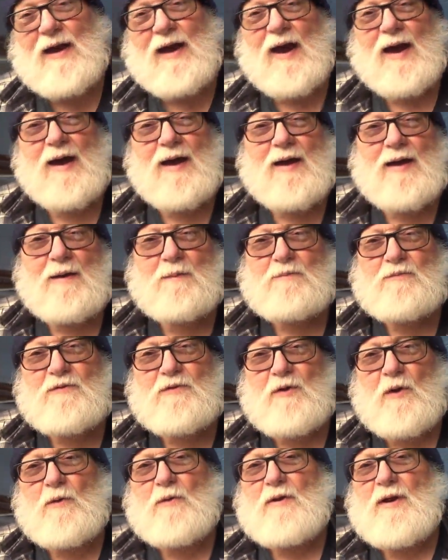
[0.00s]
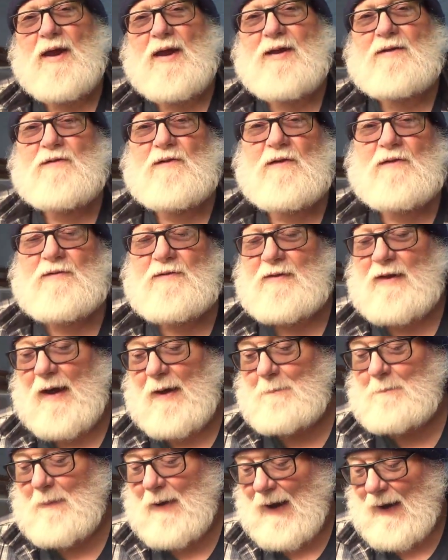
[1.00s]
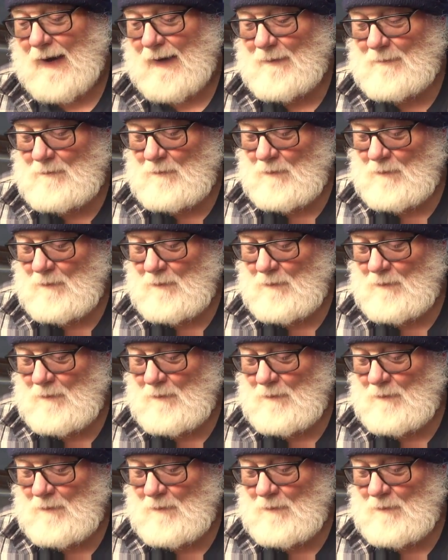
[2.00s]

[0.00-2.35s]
I am so glad you stopped by.